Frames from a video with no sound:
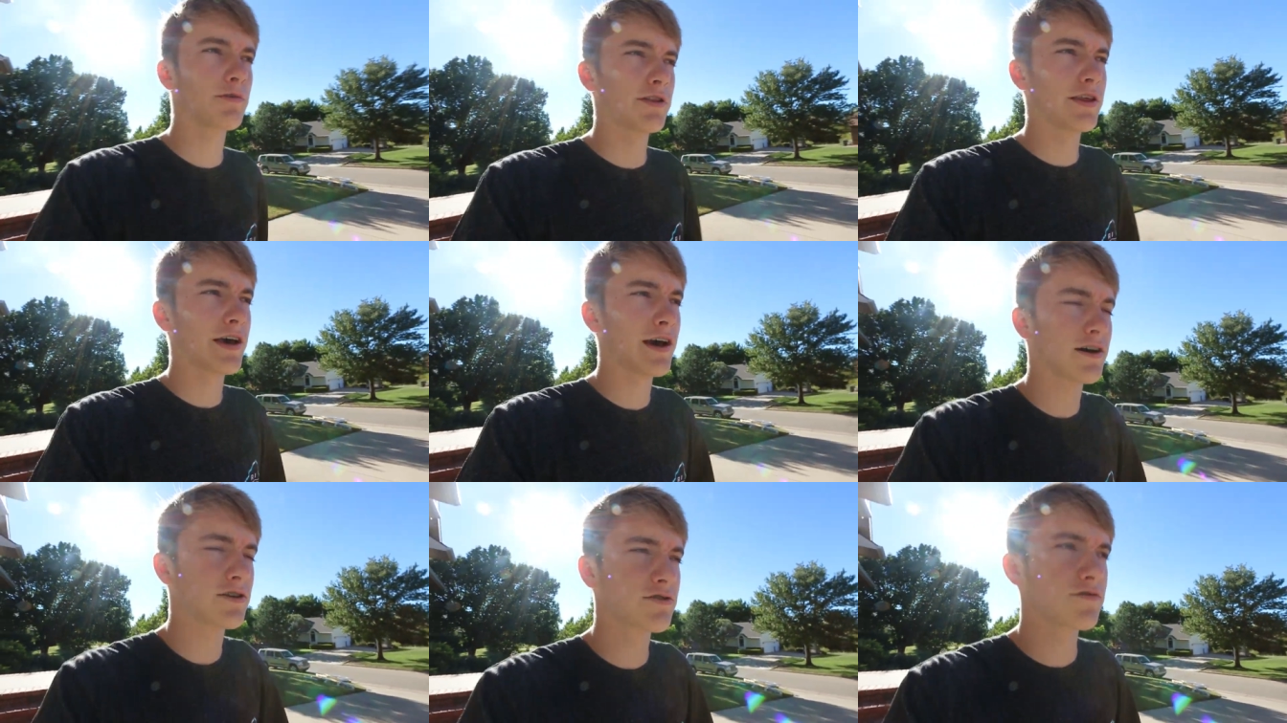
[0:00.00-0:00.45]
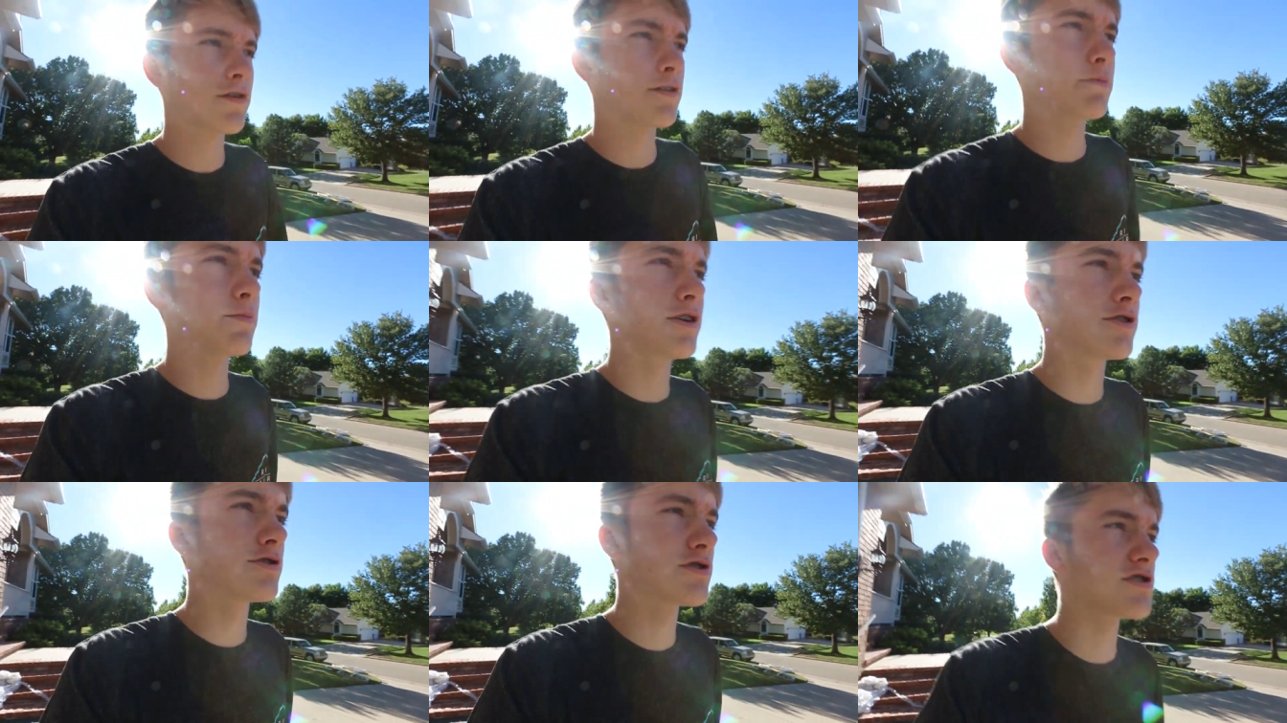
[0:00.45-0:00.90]
around the house
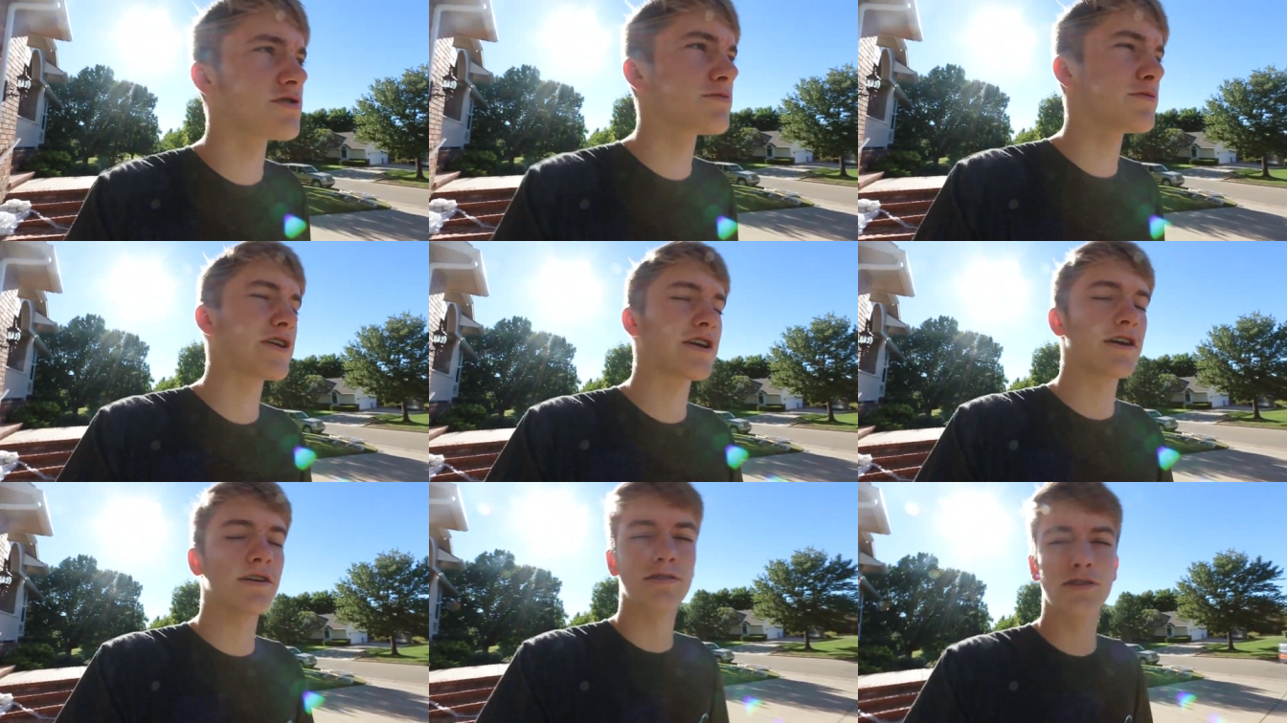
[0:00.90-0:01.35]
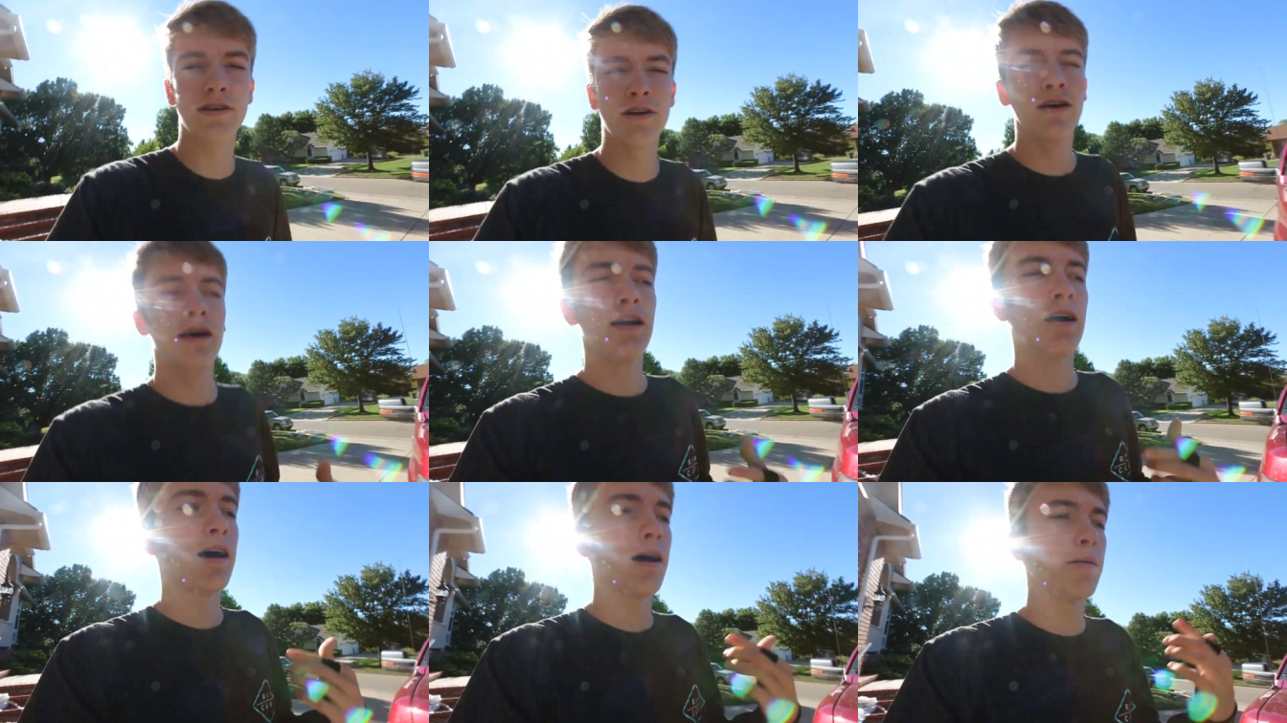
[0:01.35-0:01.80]
very much just because
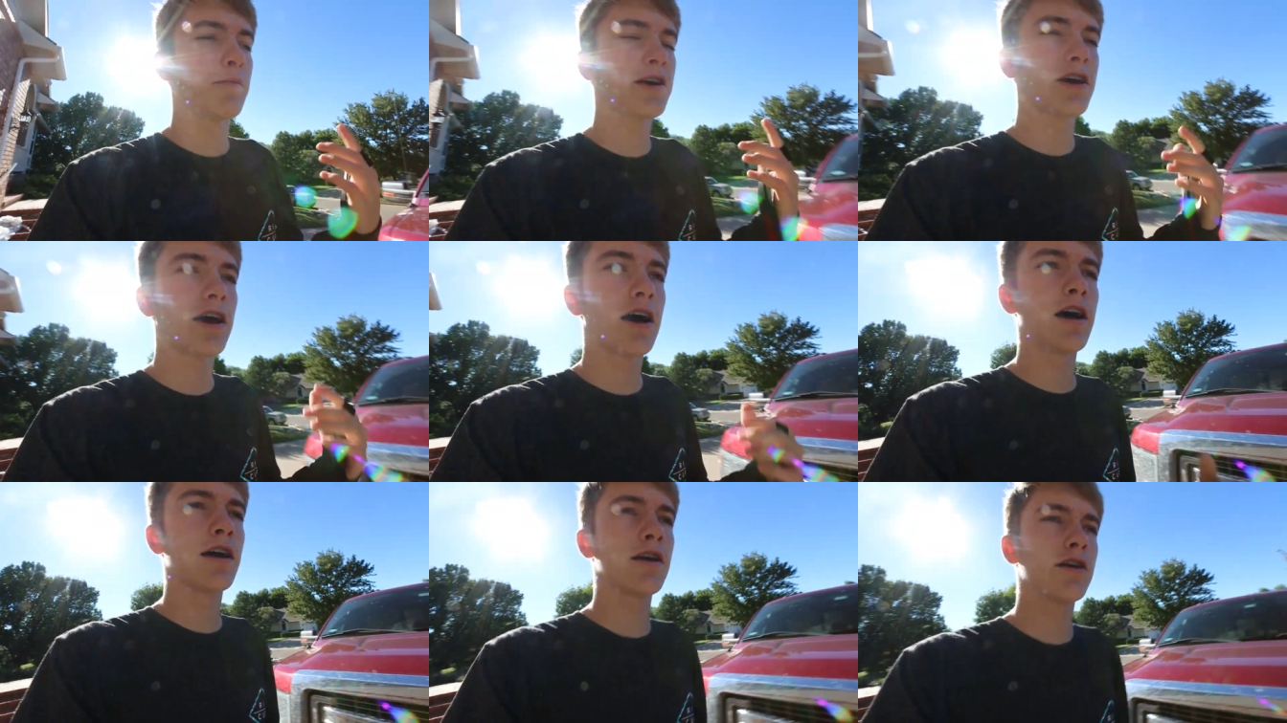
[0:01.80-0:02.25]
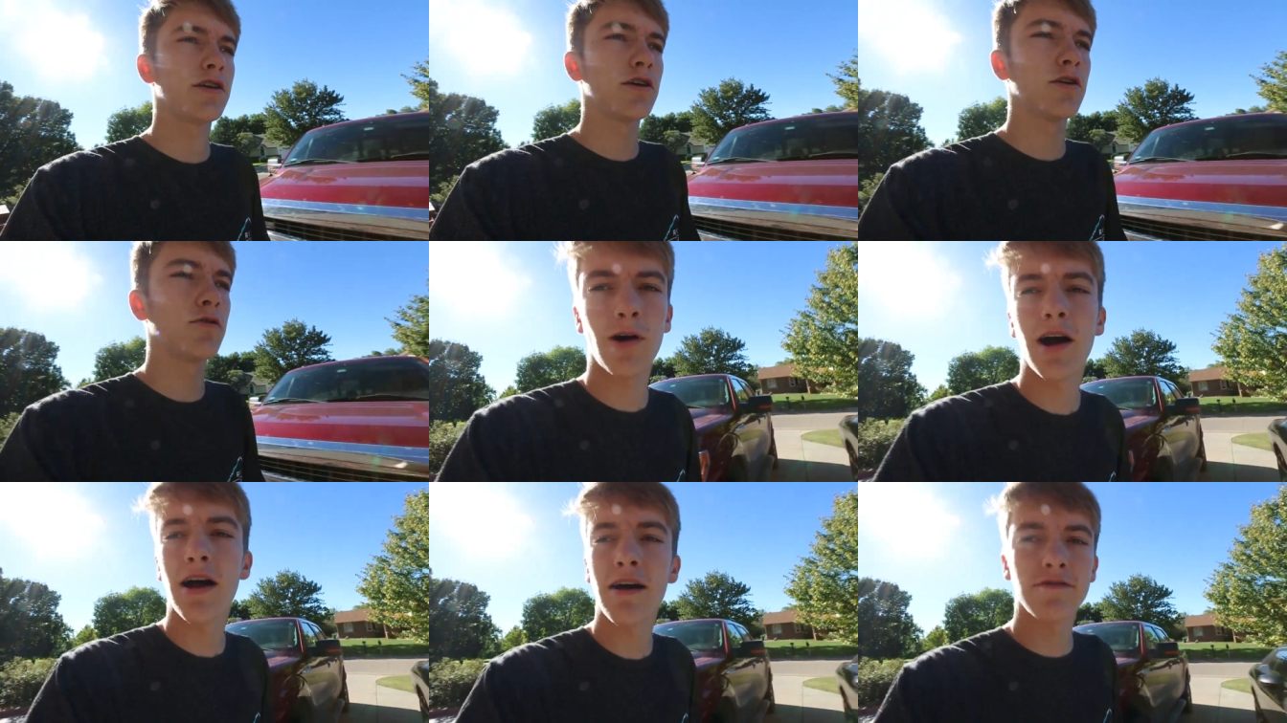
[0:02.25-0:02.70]
I'm a guy, you
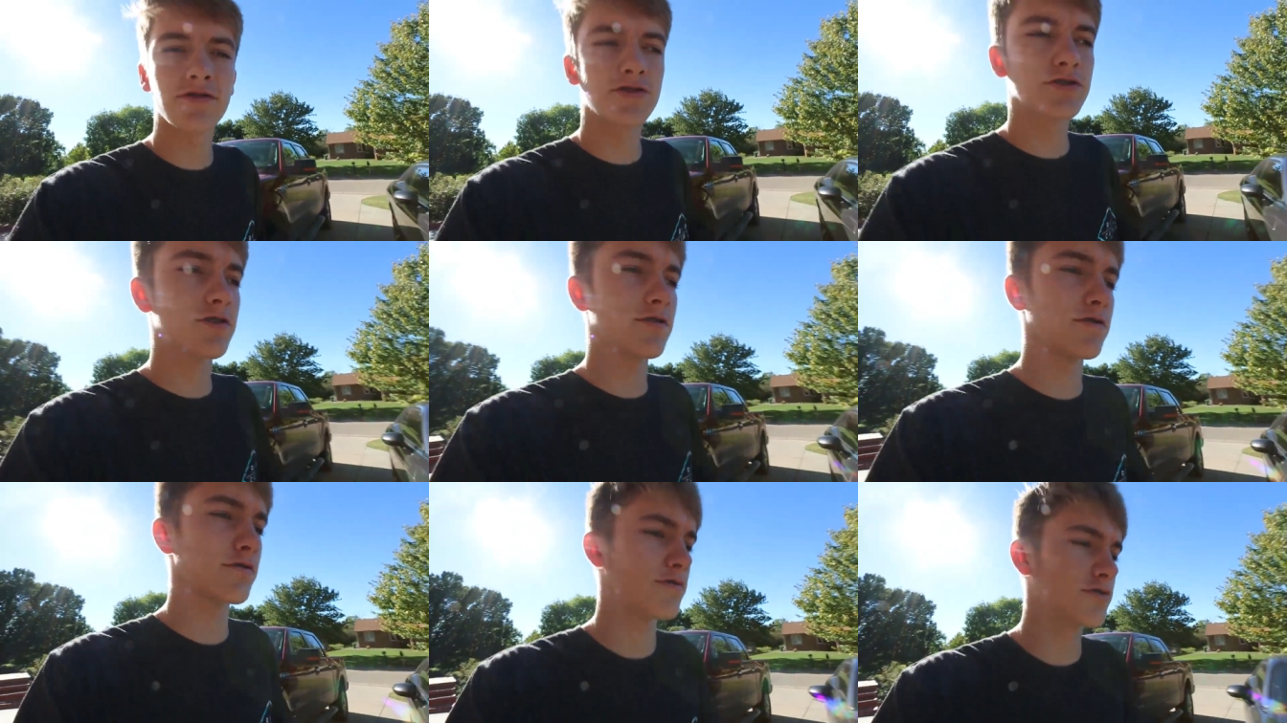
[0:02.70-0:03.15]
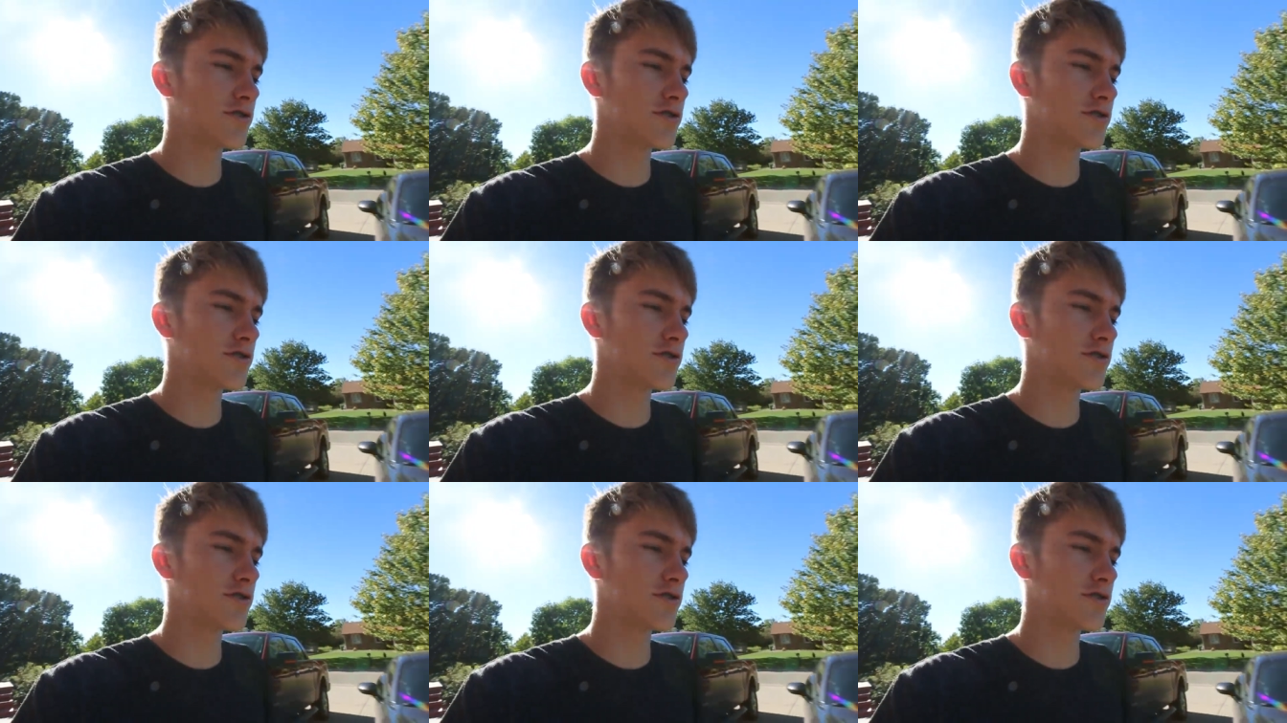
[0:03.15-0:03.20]
know, why have a shirt?